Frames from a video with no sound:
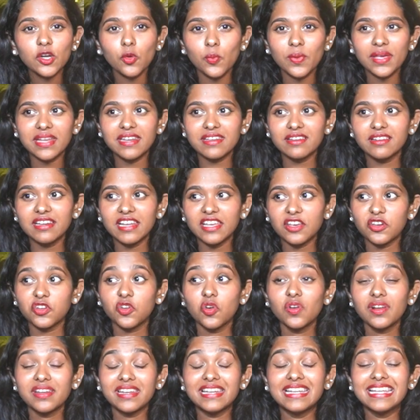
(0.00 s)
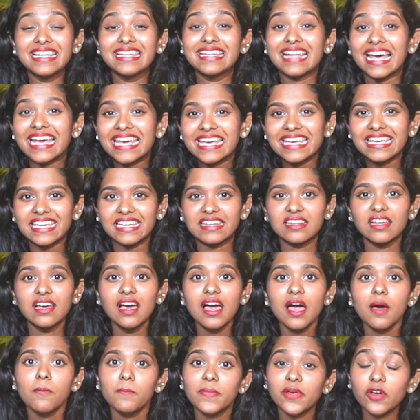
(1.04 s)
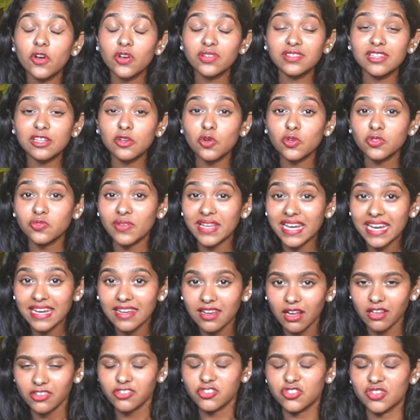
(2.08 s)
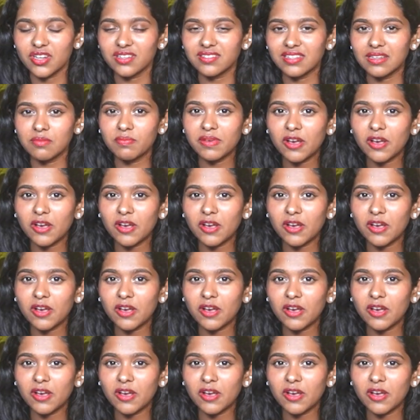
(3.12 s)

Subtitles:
do we really, really like it? Because it looks very lustrous and